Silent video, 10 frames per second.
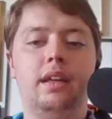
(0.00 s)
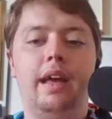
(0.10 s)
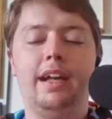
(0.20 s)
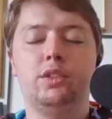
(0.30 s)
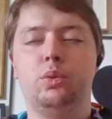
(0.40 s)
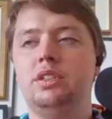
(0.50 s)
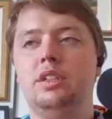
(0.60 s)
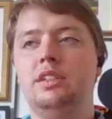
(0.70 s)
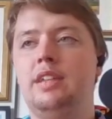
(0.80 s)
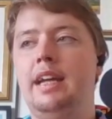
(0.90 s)
Hex wasn't
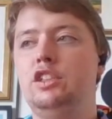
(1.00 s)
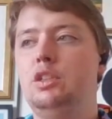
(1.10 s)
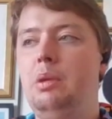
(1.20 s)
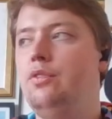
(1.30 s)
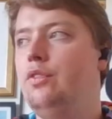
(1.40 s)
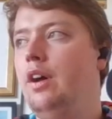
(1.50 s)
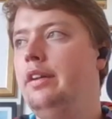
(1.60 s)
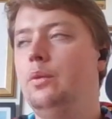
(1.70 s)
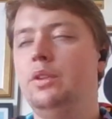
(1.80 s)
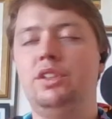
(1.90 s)
designed to be fun,
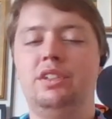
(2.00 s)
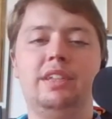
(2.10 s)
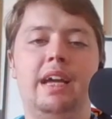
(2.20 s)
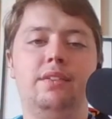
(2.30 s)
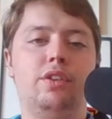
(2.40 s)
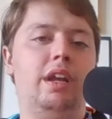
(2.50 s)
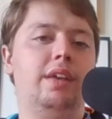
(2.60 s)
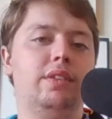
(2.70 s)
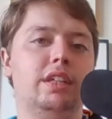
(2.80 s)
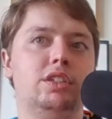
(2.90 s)
it wasn't designed for any
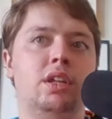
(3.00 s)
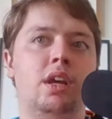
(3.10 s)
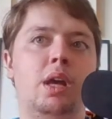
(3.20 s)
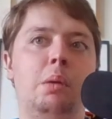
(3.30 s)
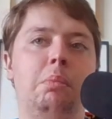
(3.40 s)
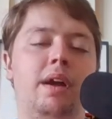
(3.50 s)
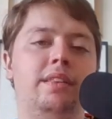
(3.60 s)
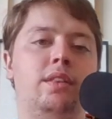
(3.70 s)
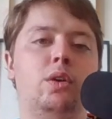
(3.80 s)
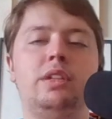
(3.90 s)
of this,
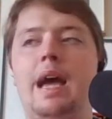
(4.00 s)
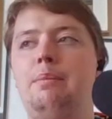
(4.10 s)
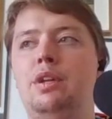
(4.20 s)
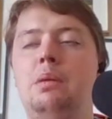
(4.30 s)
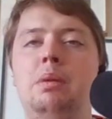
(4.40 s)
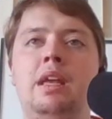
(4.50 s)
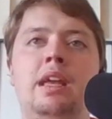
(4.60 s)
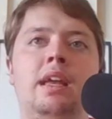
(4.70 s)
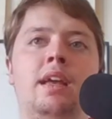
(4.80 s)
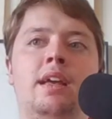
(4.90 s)
but those happen to
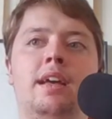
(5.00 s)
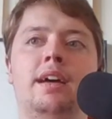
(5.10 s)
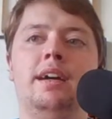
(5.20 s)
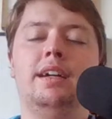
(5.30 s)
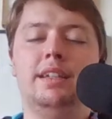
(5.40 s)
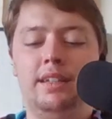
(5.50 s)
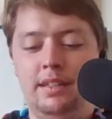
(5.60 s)
be uh,